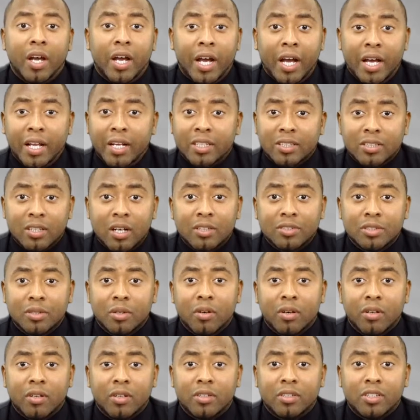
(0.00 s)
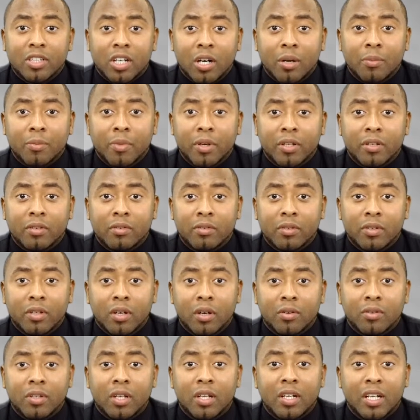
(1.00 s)
And it's also going to determine,
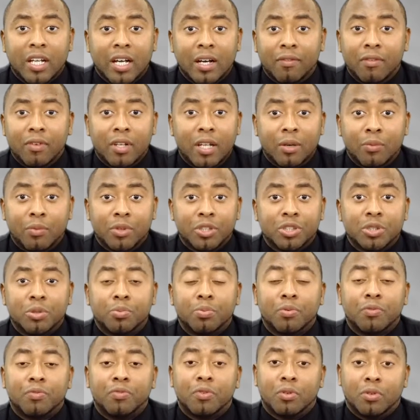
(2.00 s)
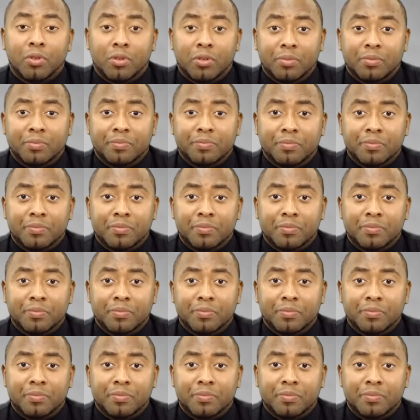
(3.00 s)
the level at which you perform.